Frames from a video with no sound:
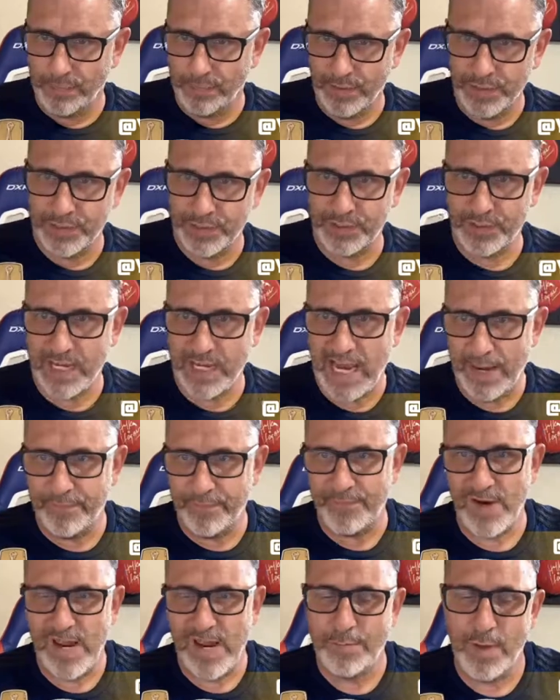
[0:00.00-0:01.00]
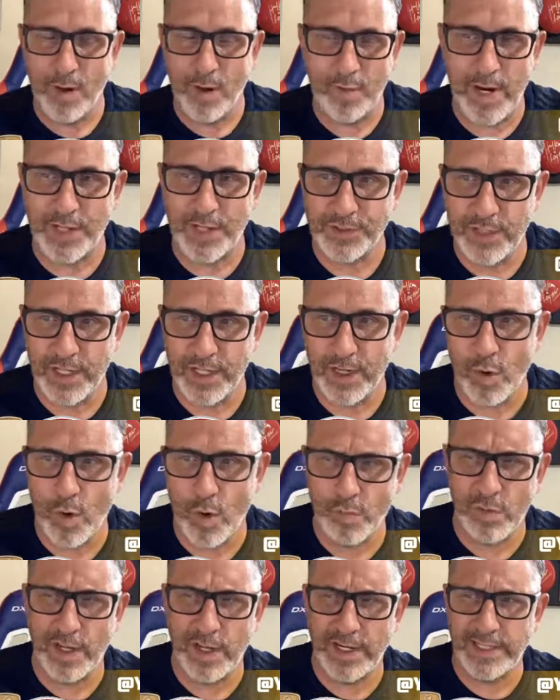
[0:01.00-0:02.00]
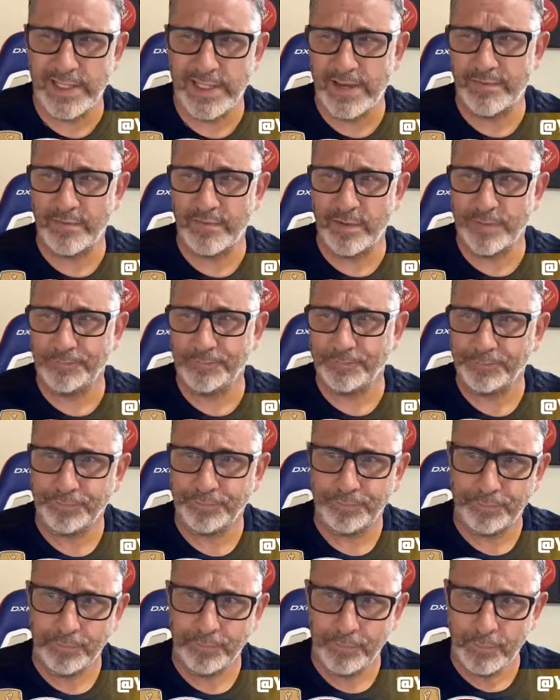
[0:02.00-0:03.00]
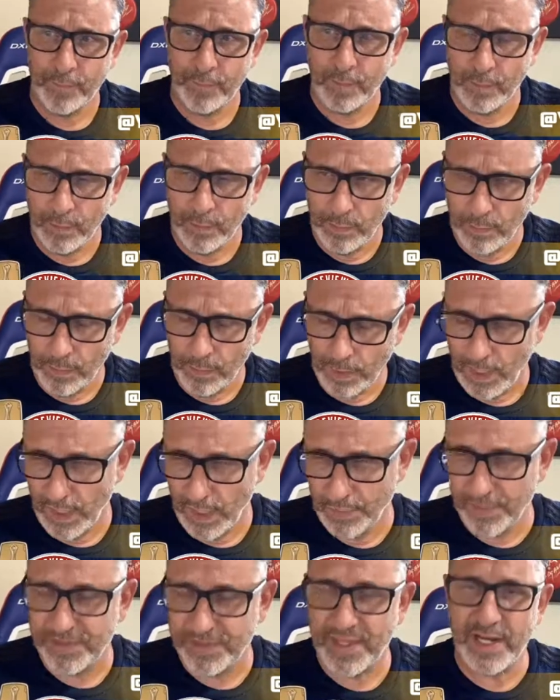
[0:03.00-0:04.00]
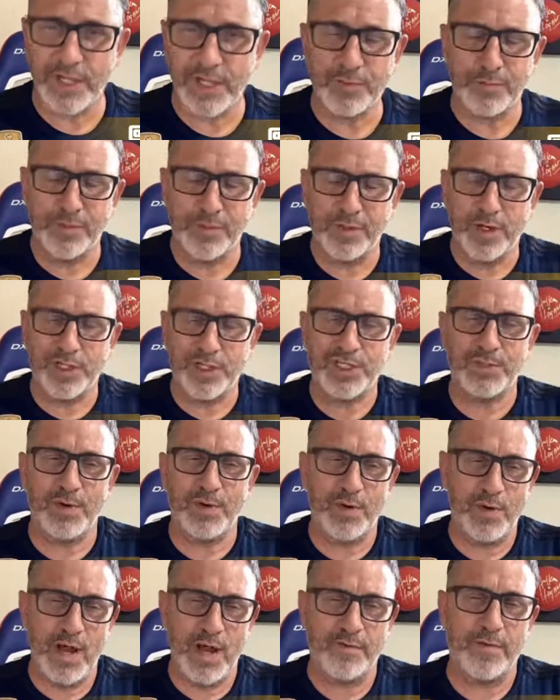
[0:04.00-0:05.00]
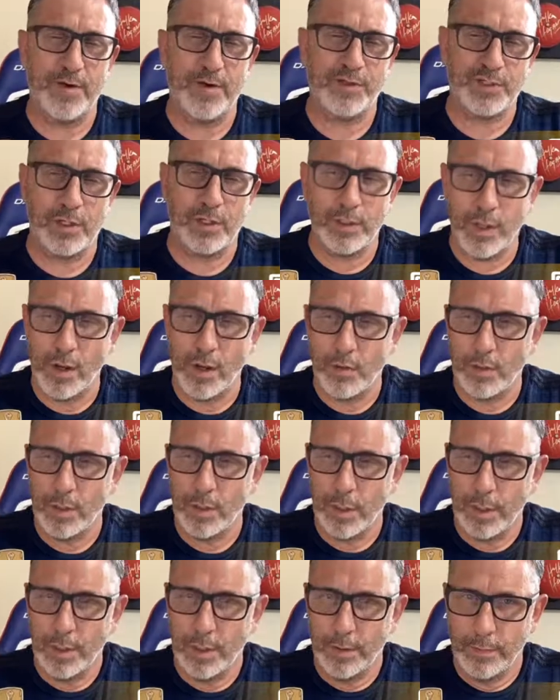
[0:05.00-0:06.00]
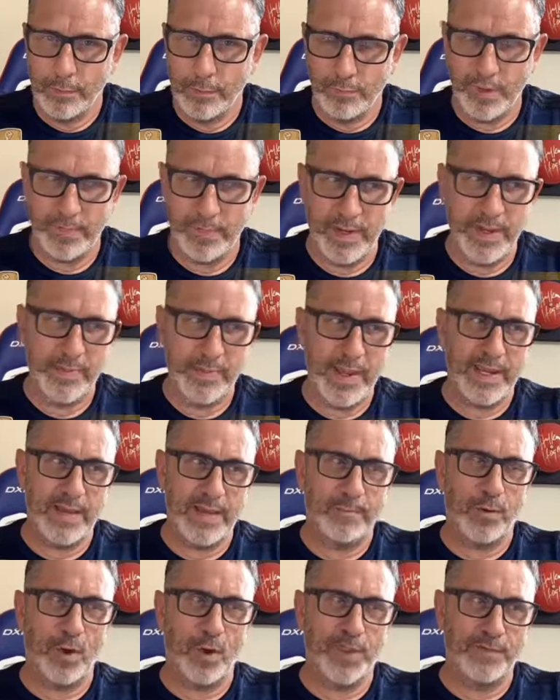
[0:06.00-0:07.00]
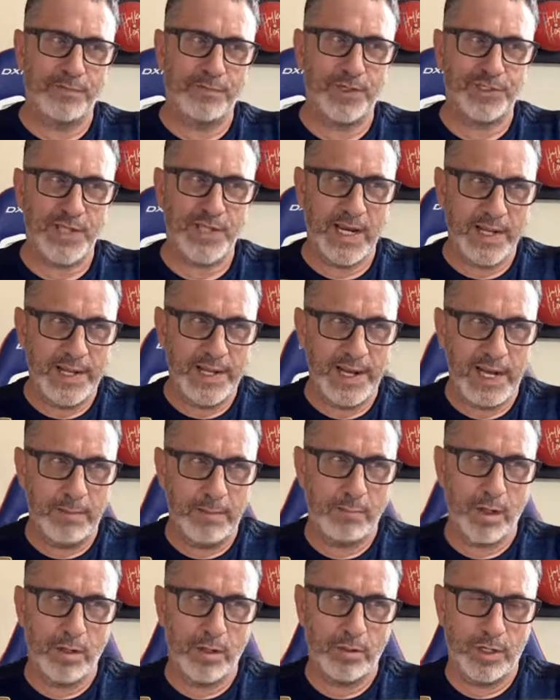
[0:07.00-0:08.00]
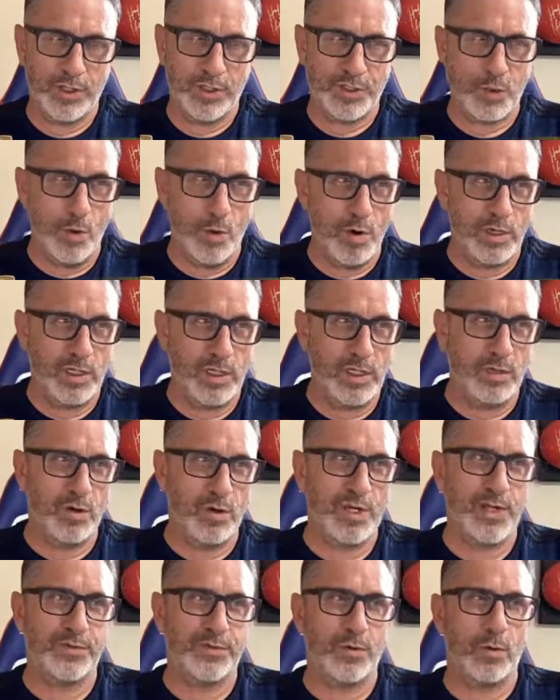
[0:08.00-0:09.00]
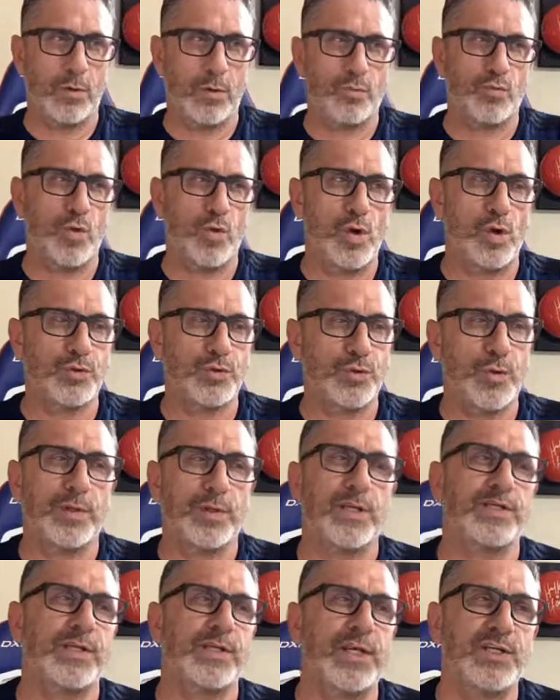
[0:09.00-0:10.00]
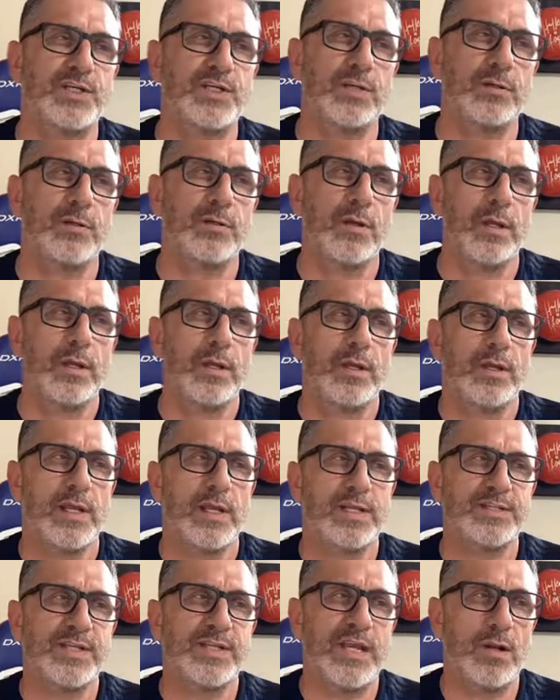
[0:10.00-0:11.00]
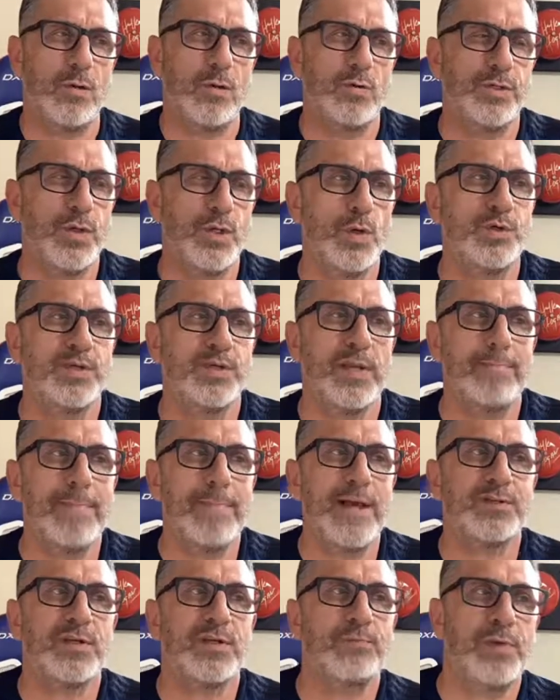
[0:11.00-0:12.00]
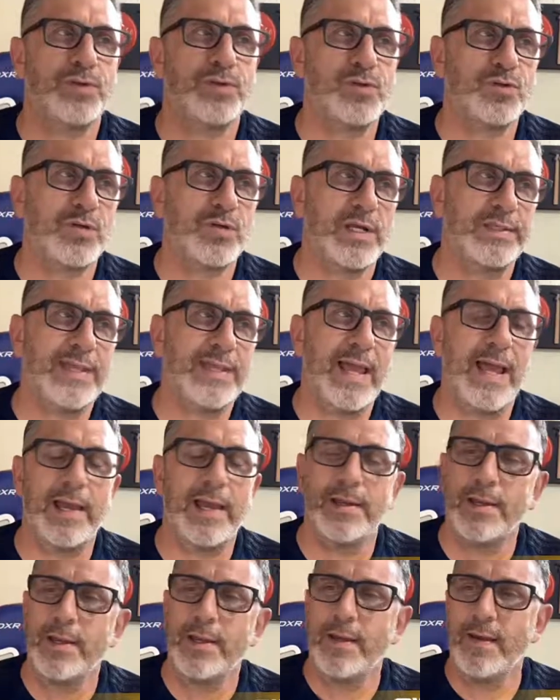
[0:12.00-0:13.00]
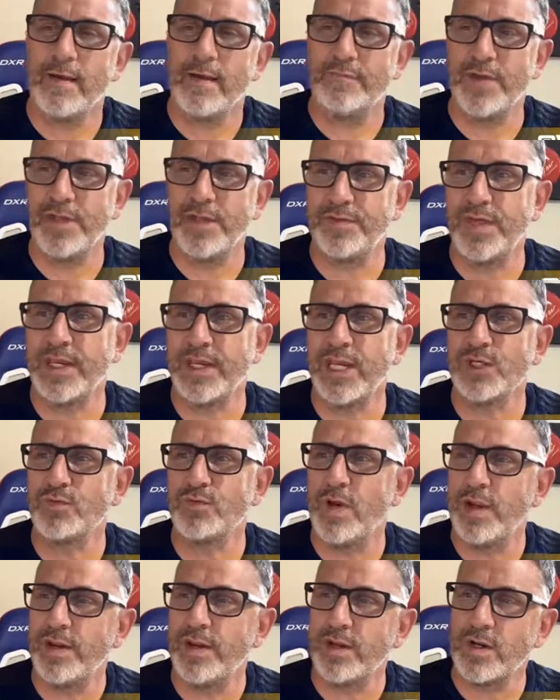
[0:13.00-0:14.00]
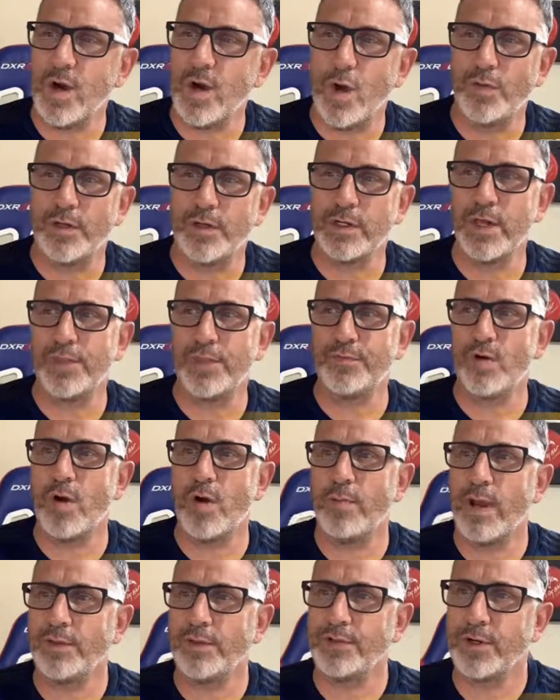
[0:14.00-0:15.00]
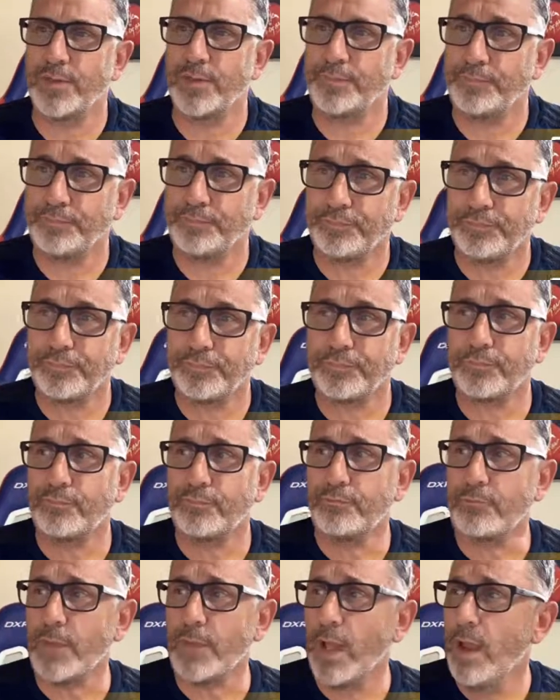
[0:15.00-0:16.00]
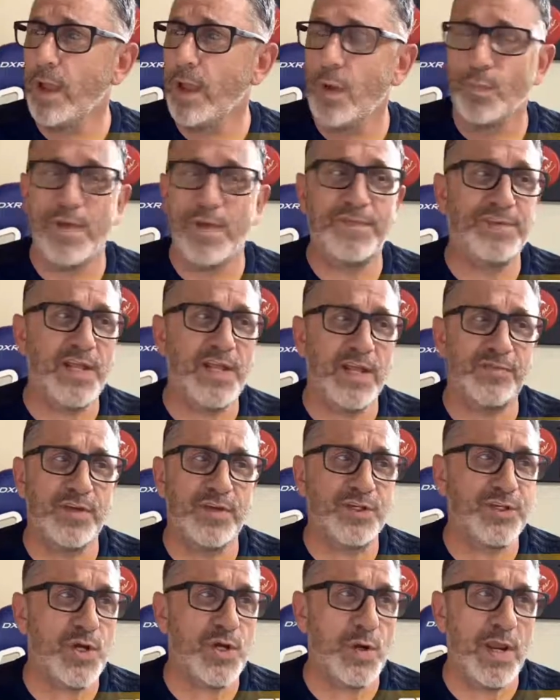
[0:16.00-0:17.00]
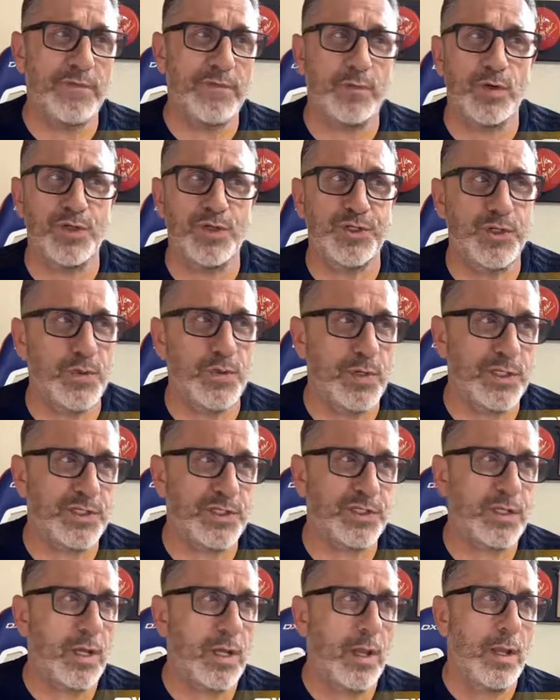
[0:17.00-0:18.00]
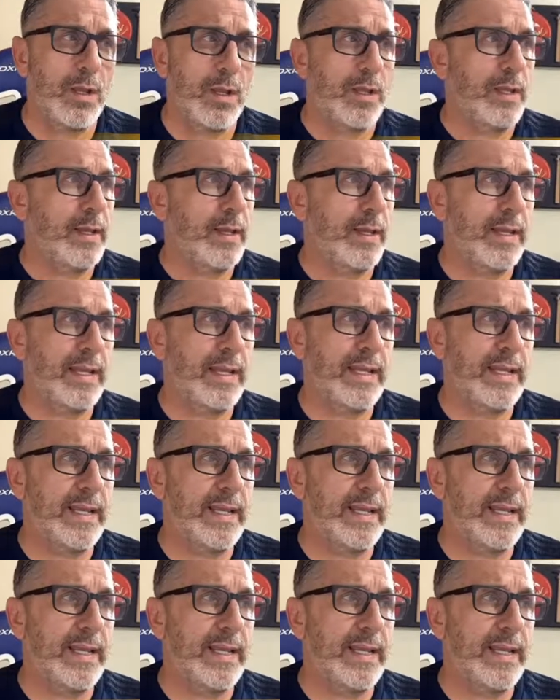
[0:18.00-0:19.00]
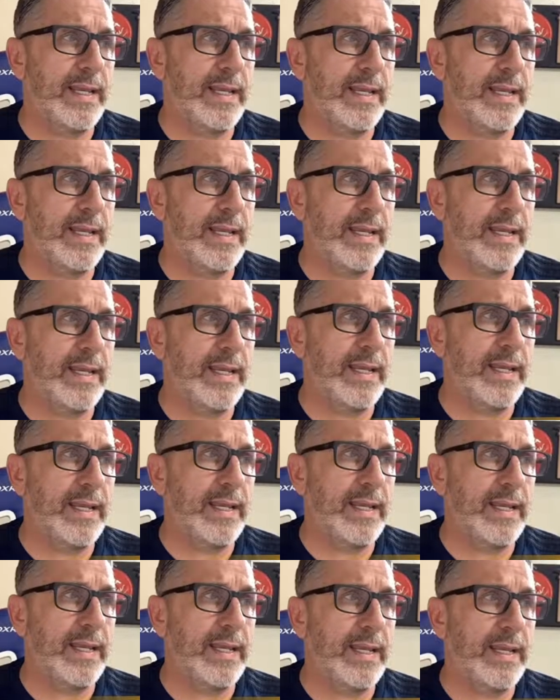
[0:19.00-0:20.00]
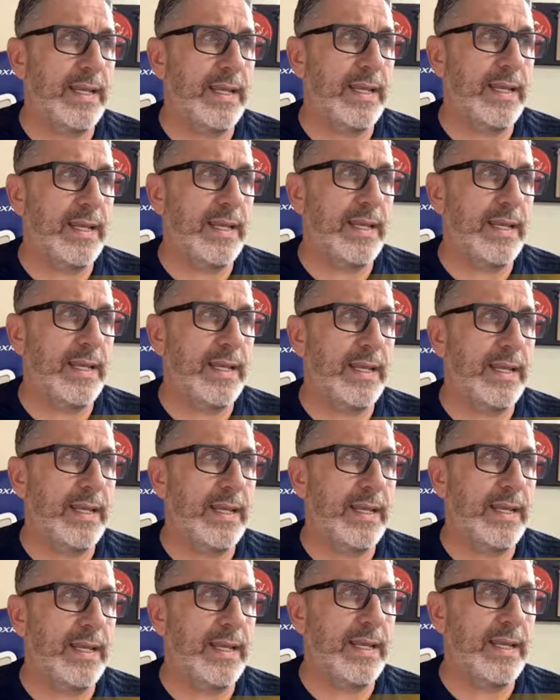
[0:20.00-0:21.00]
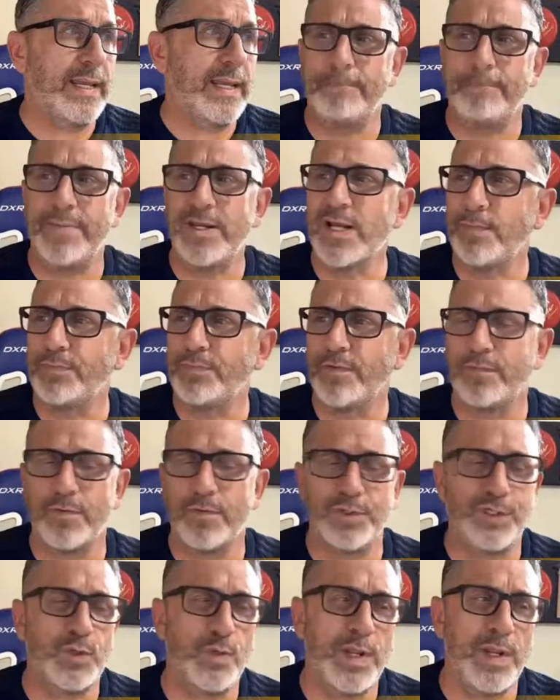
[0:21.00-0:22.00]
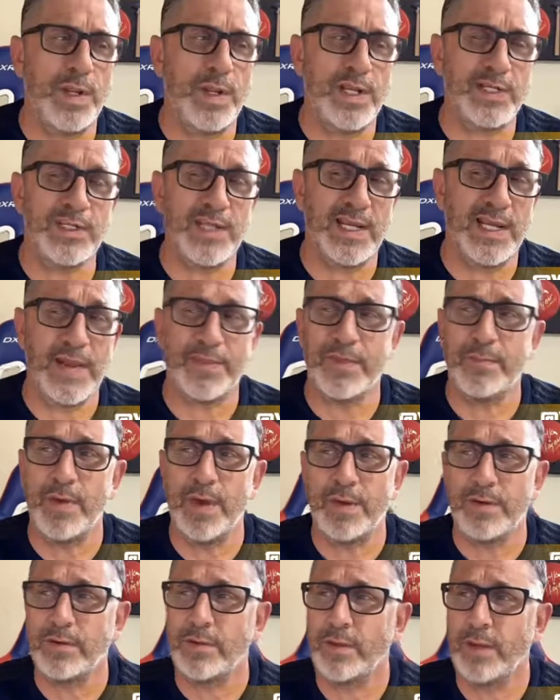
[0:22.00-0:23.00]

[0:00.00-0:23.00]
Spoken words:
This is a game Franmil Reyes can hit a home run indefinitely. And the thing is, with the Lynch, we don't know how far he's going to go. He may get pulled up to the second inning, but historically, looking at the Royals organization, is they don't usually mess with pitchers like that. If they think he's ready to go, they're going to throw him out there. We've seen it this year, even with Junis and who else, Bubik, where they've gotten beat up the first 2 innings and they kept them in.